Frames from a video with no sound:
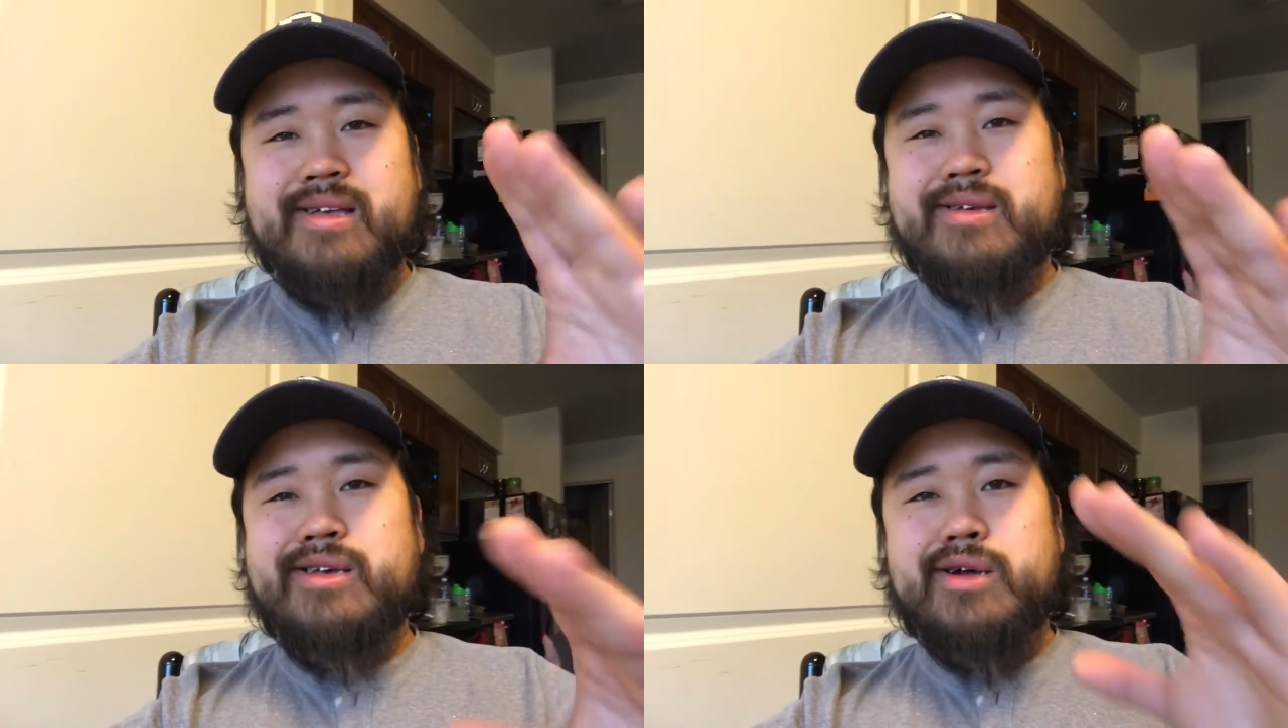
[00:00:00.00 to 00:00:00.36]

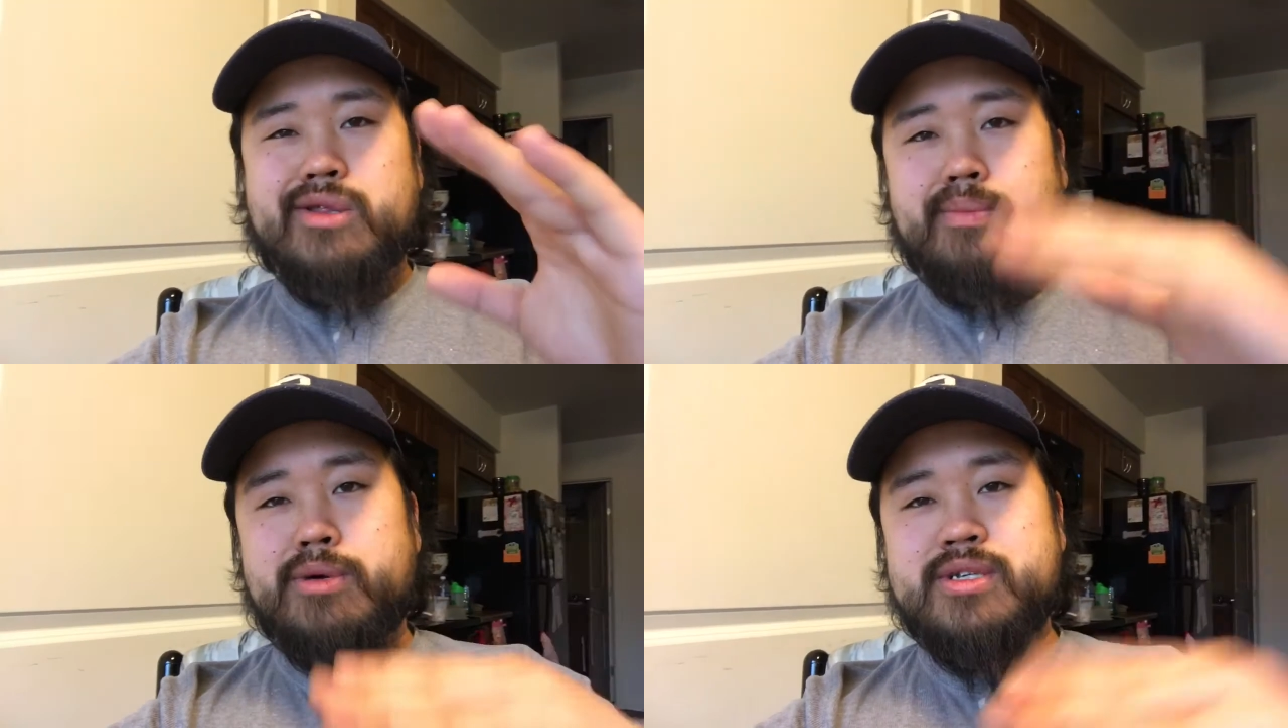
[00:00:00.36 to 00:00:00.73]

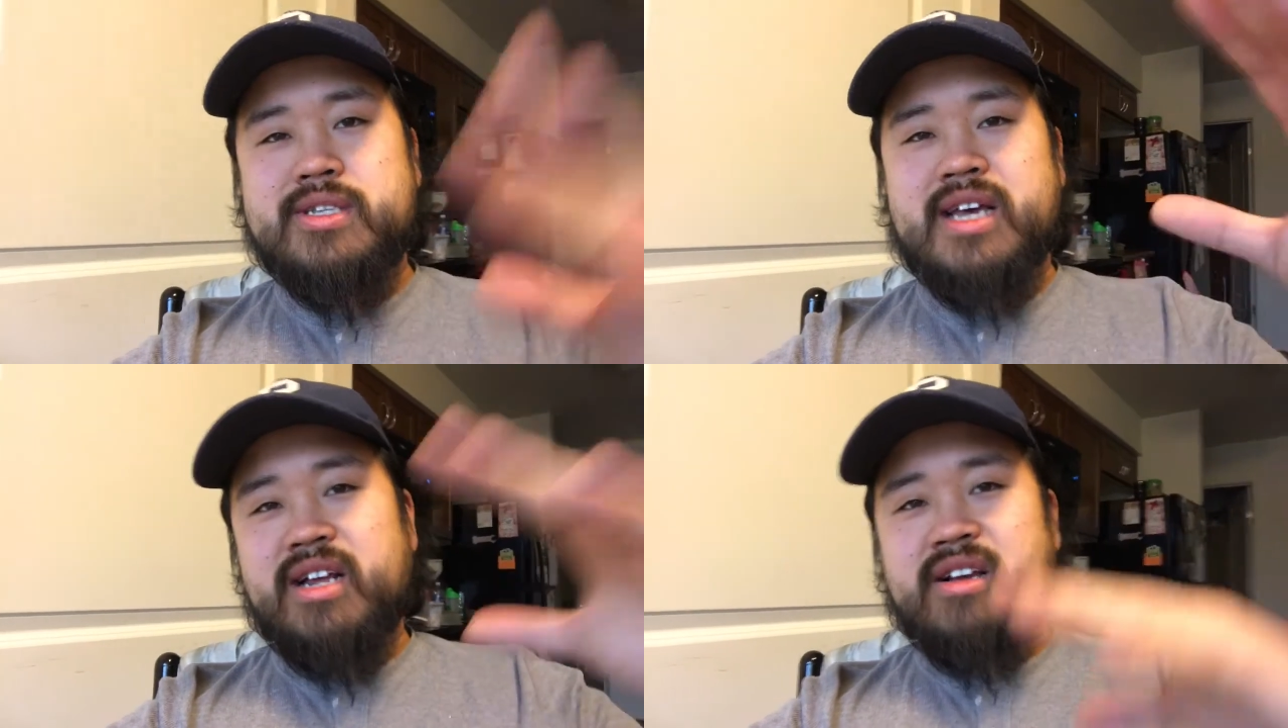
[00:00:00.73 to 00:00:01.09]
the
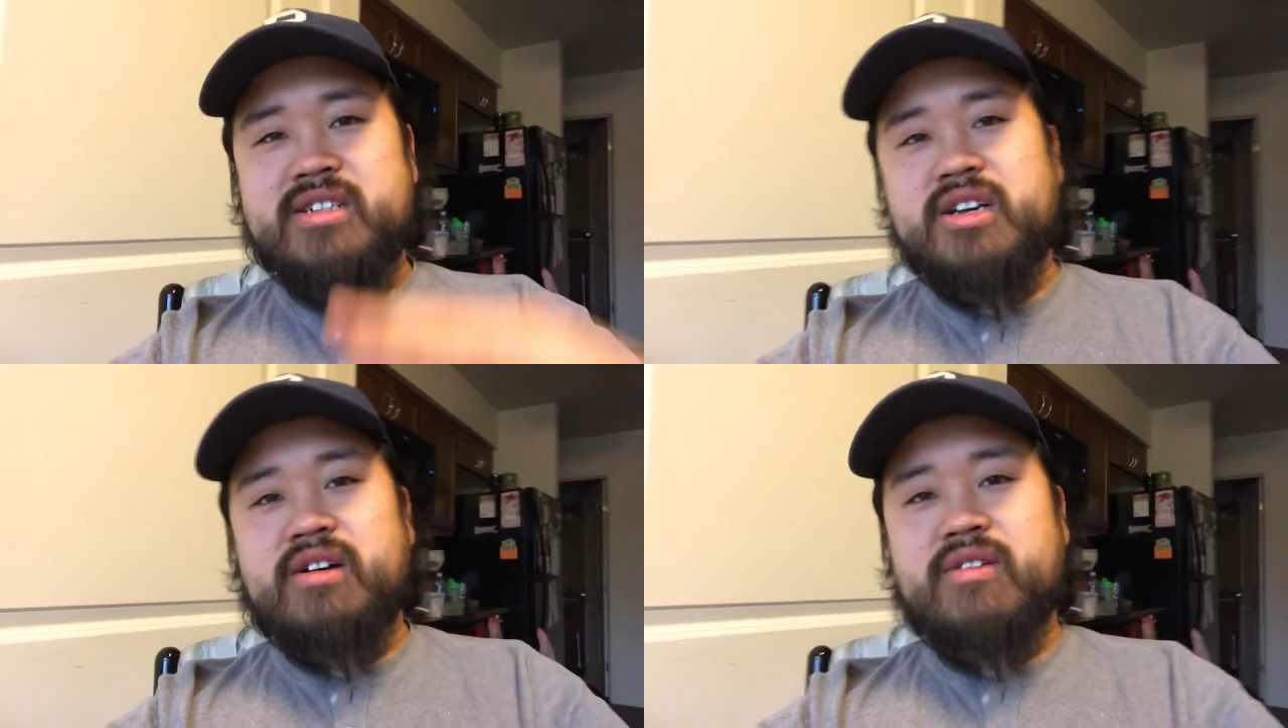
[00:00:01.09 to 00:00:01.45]

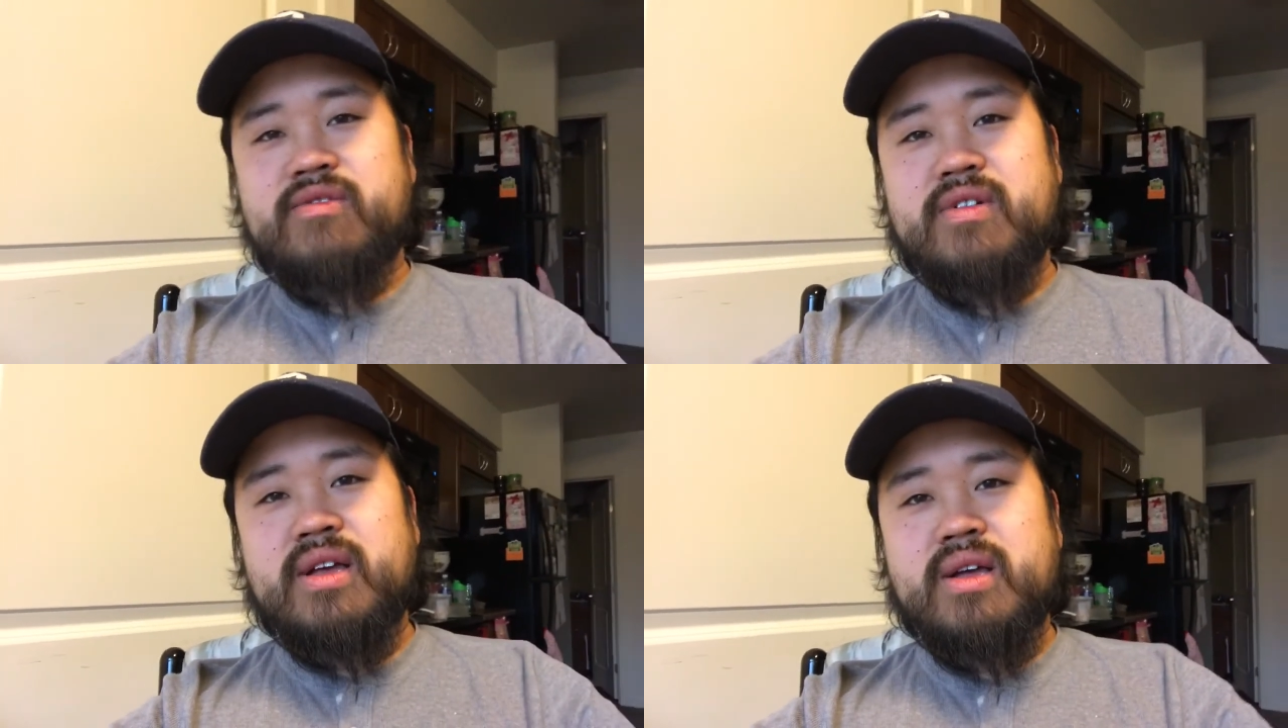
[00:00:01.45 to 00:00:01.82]
percentage
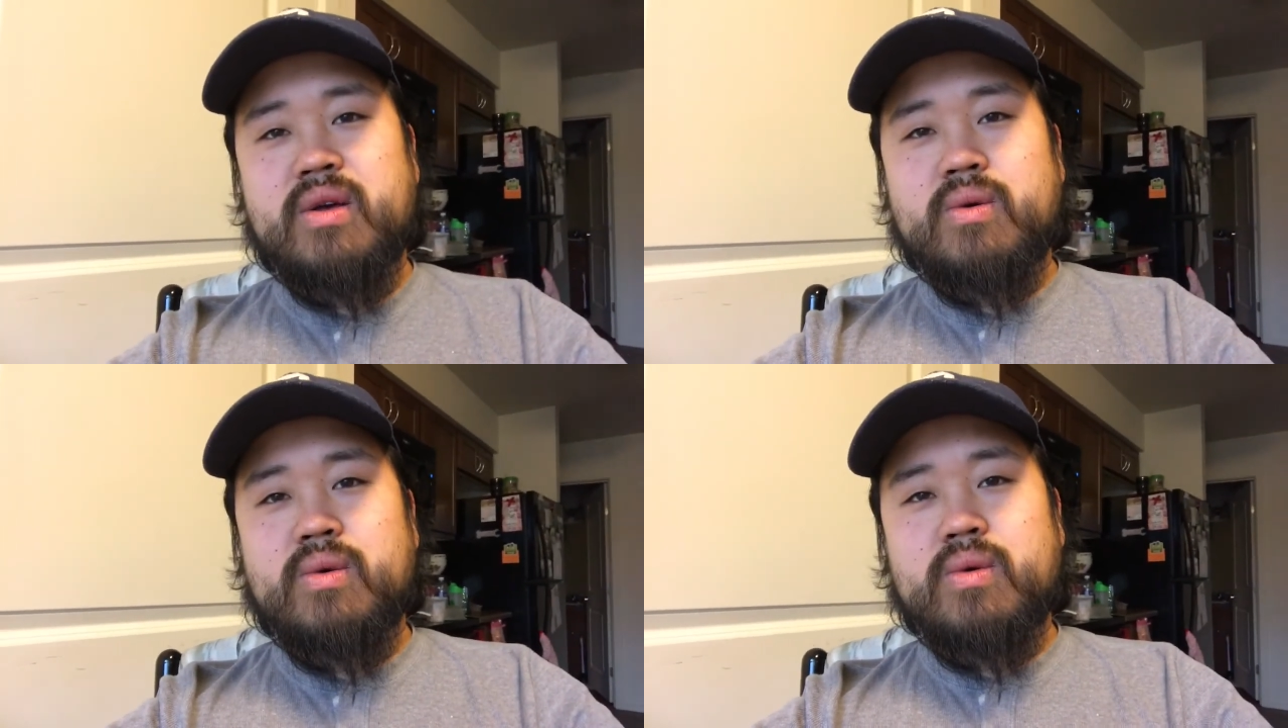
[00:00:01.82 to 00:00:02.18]
of
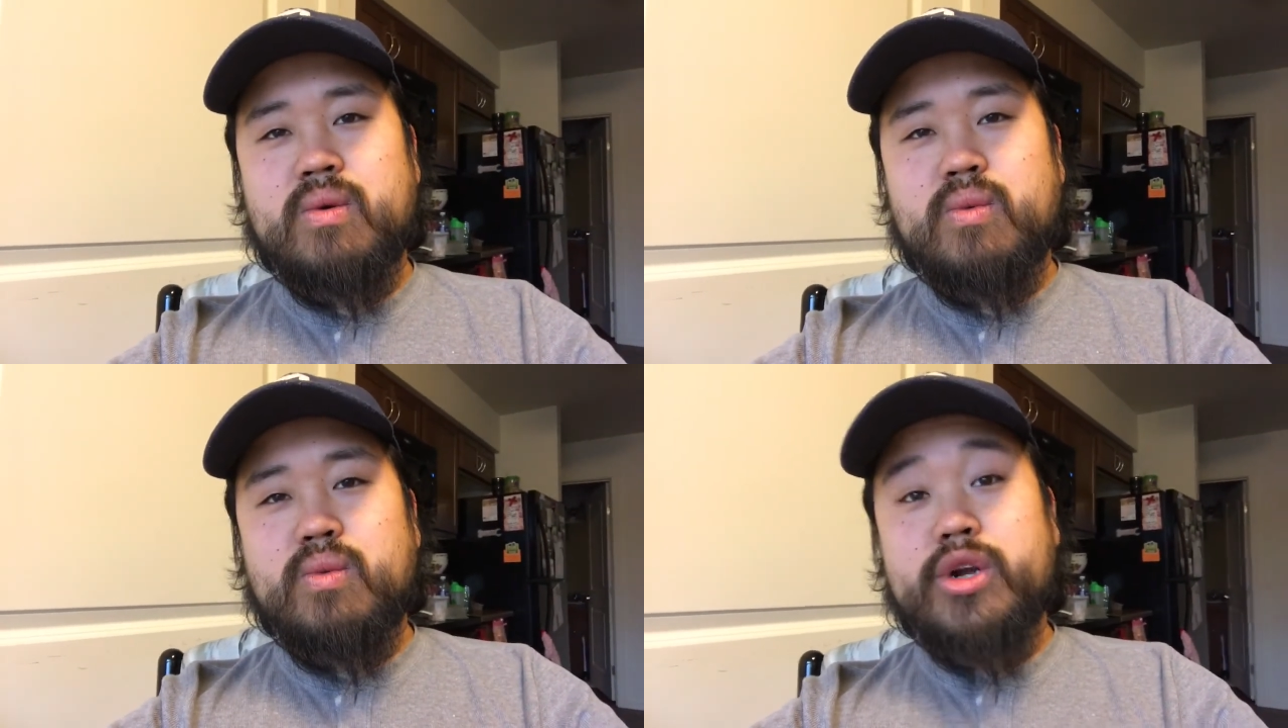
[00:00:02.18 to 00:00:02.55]

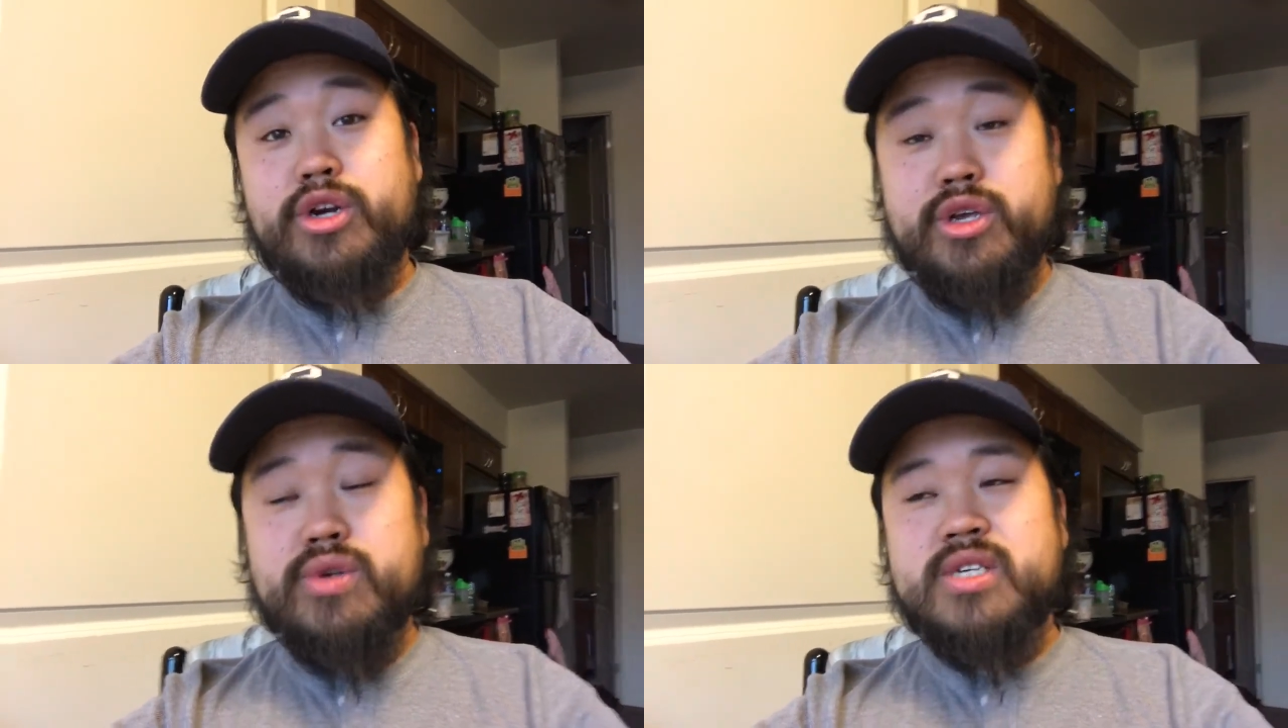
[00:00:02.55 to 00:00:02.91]
what
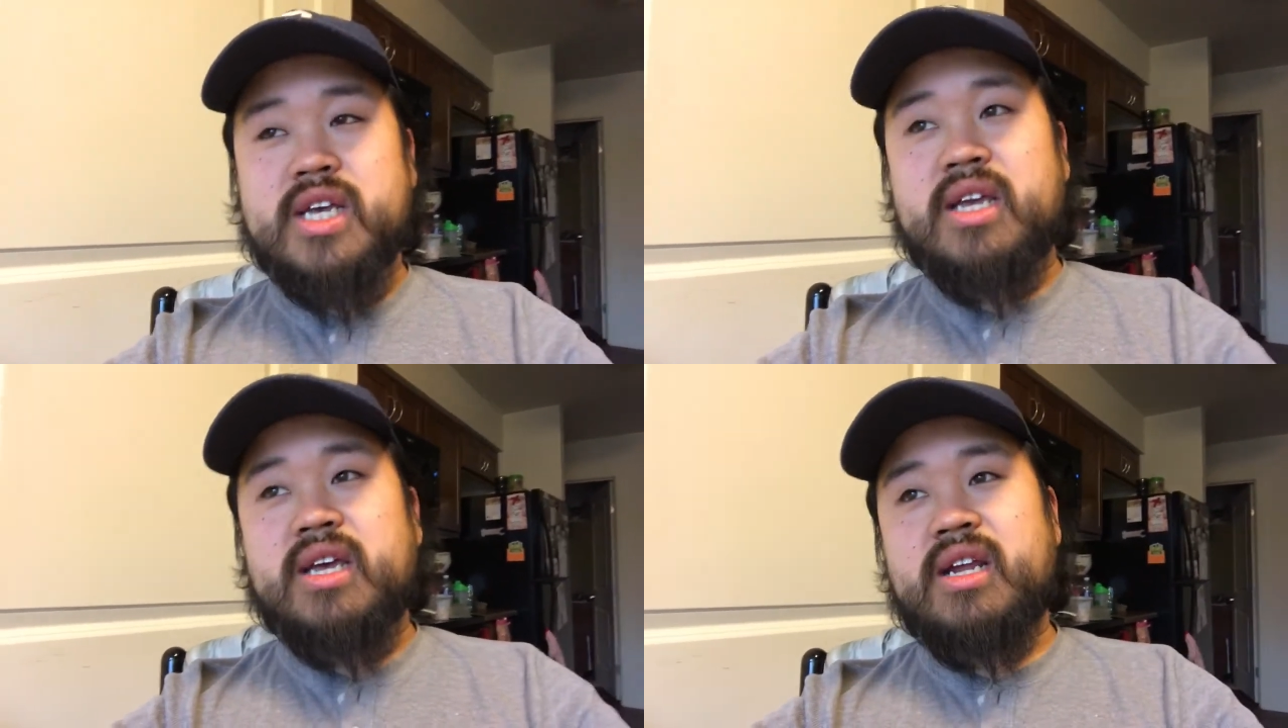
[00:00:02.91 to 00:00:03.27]
you're using